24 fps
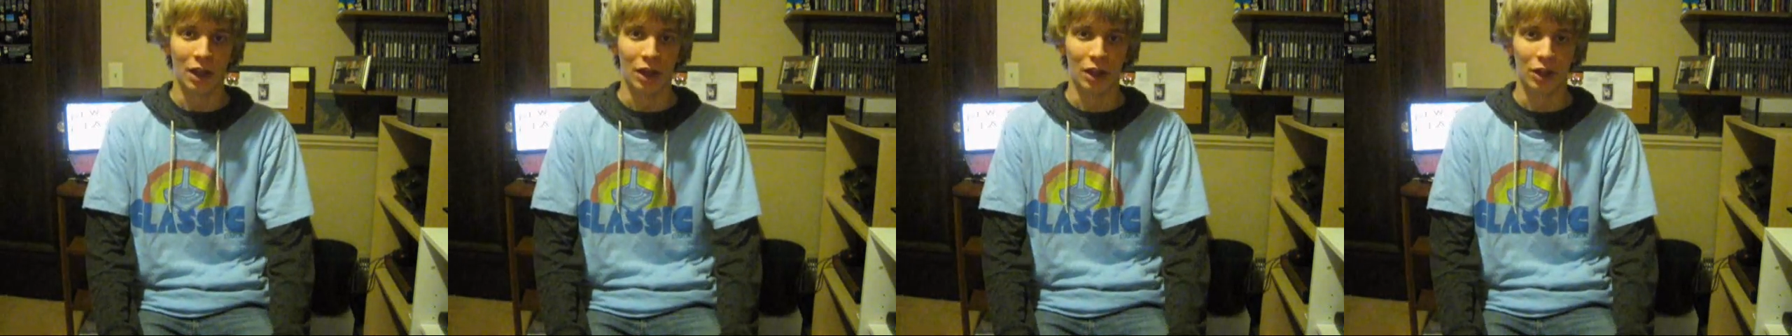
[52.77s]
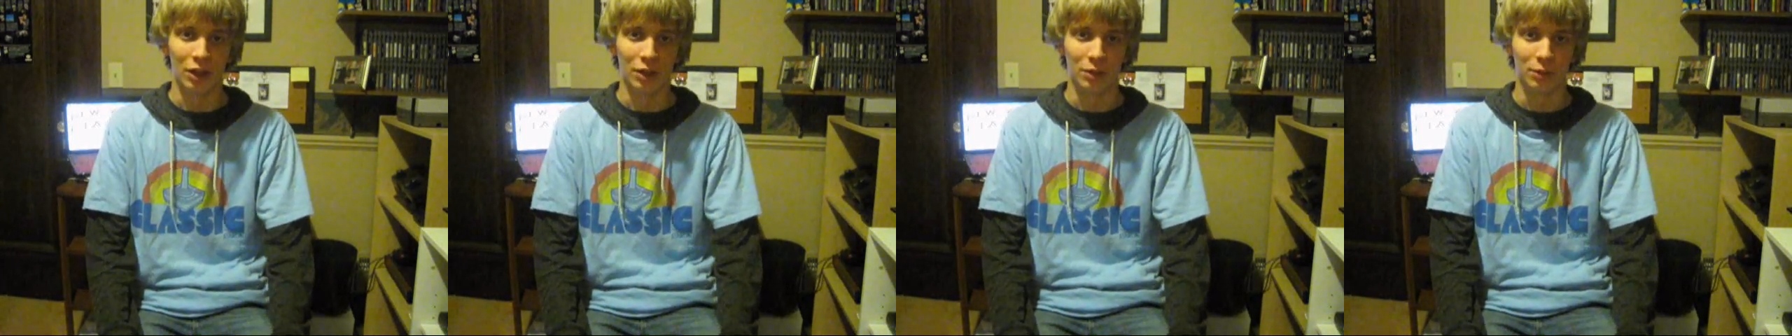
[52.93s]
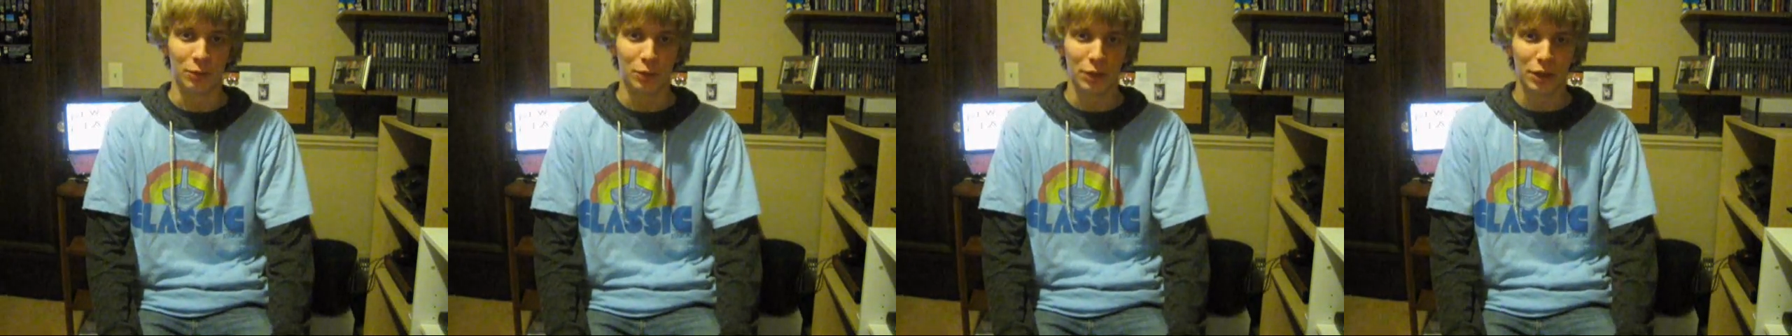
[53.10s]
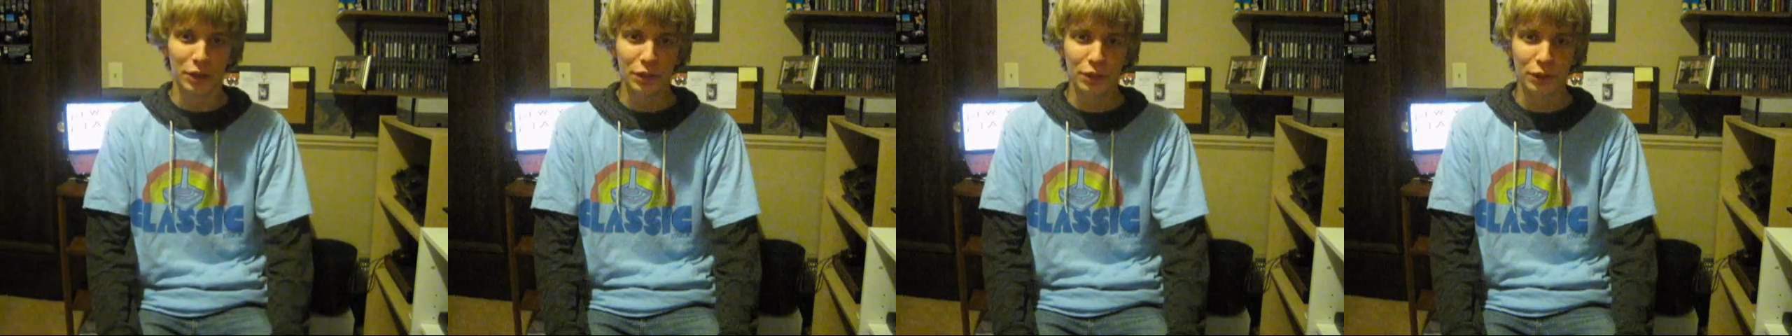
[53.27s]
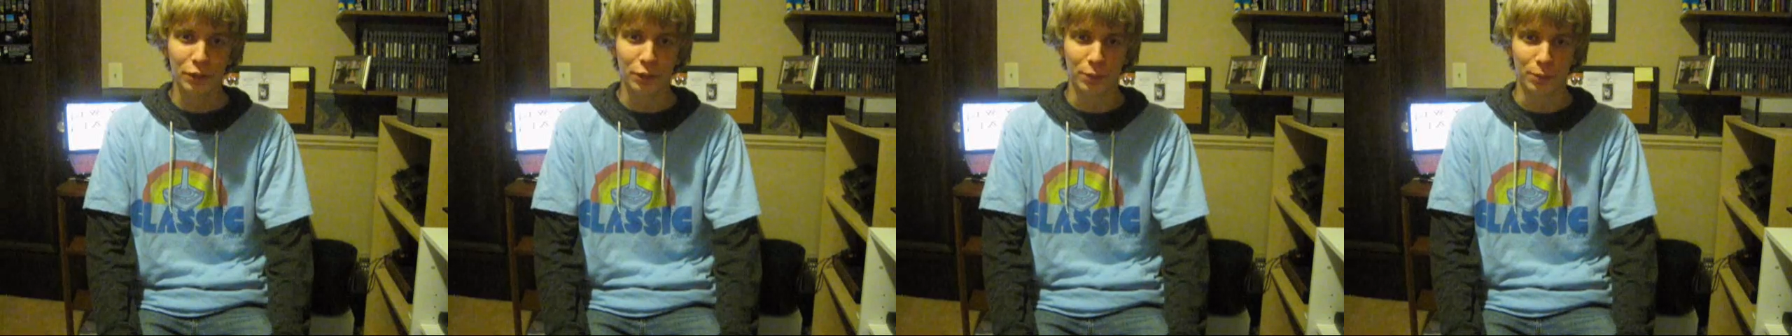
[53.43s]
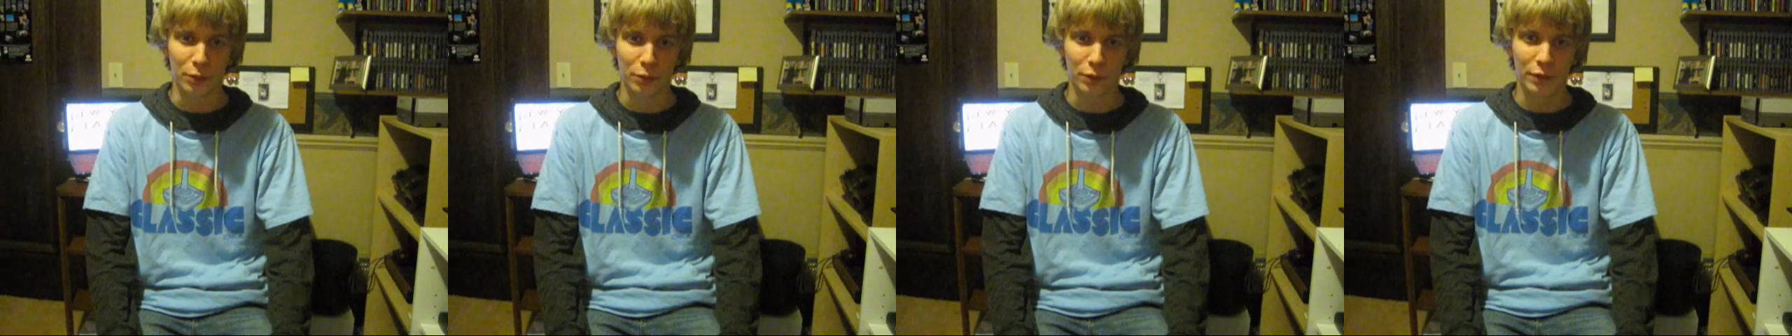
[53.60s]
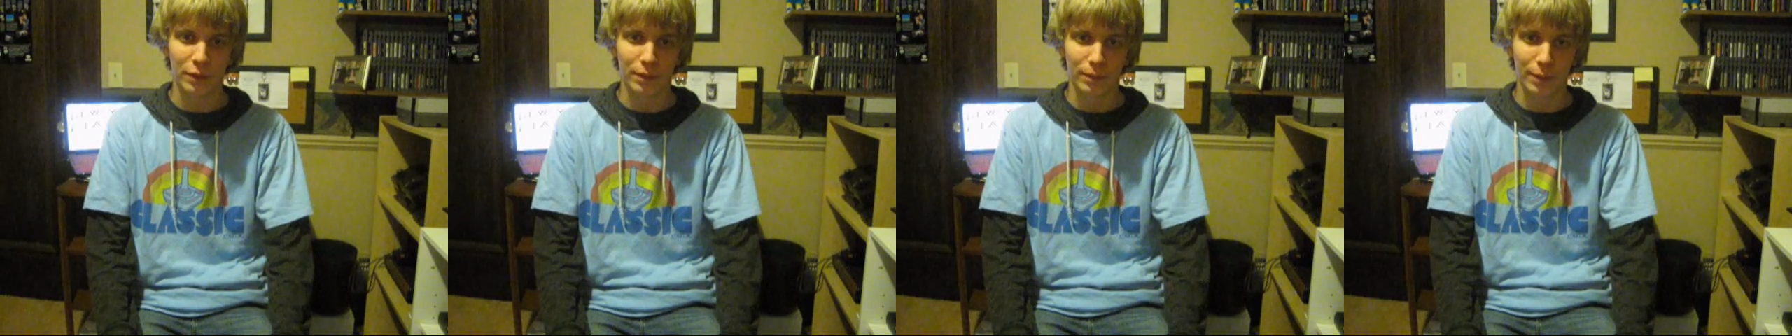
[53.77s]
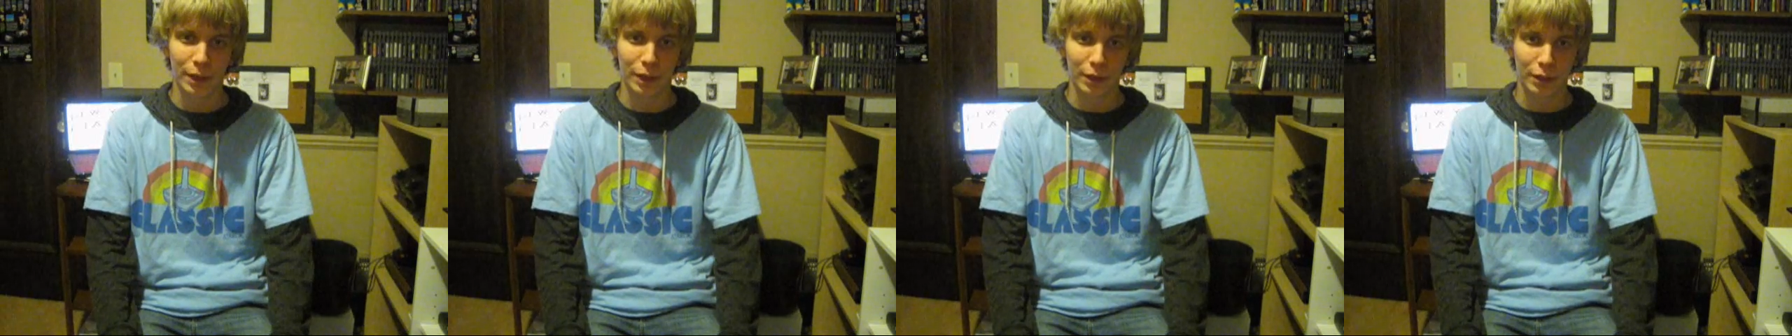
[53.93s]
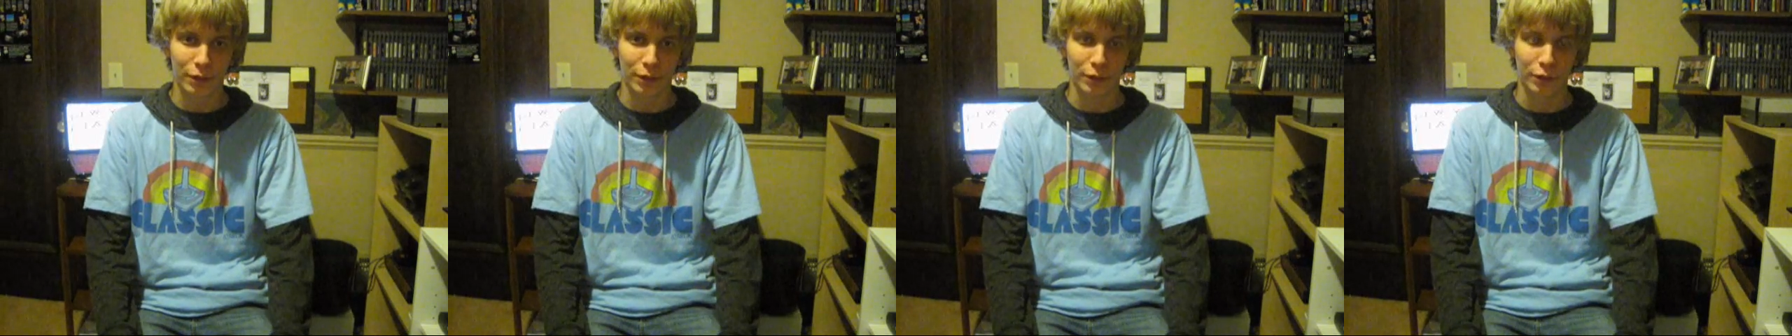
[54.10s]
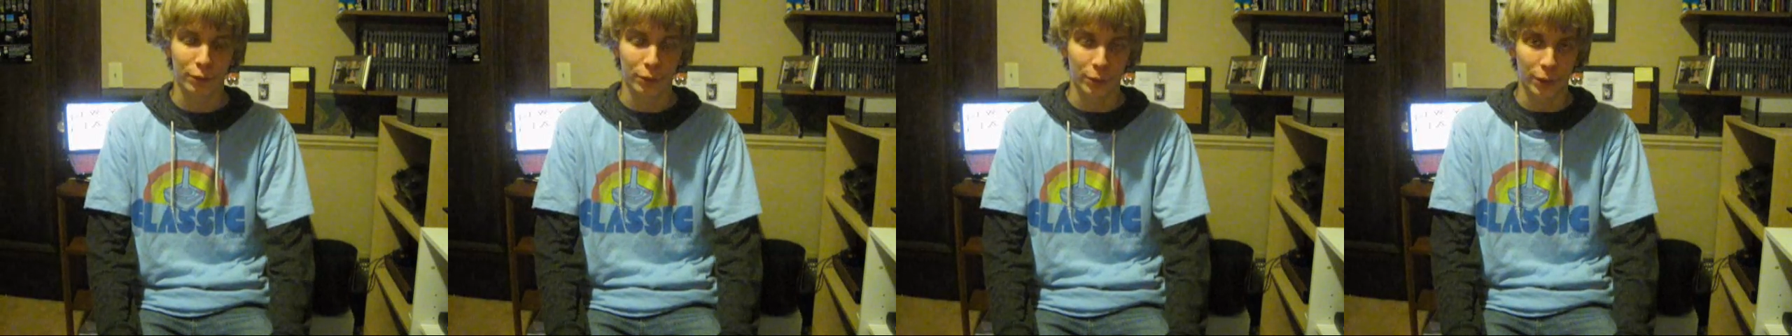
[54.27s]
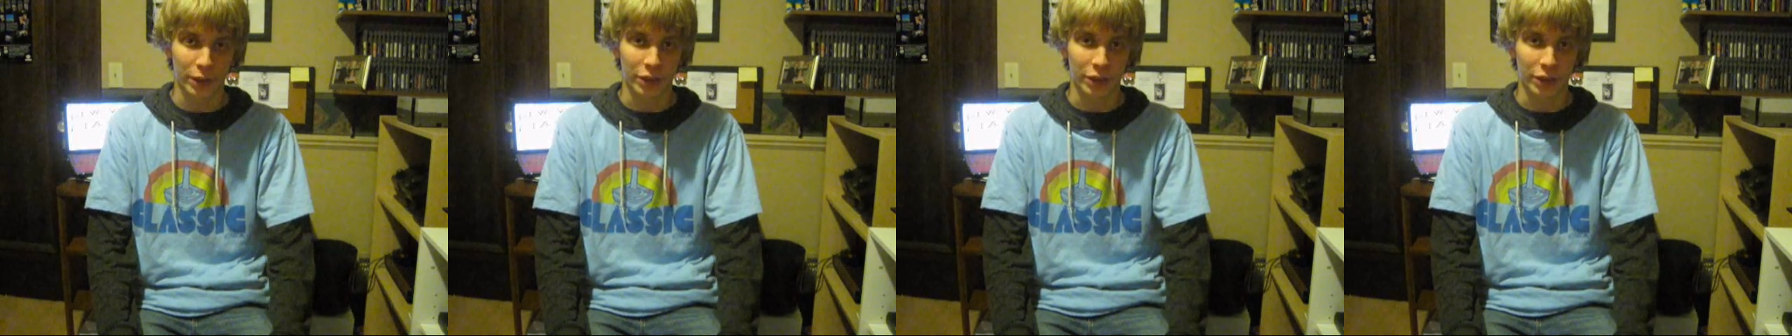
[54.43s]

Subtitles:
Windows Movie Maker is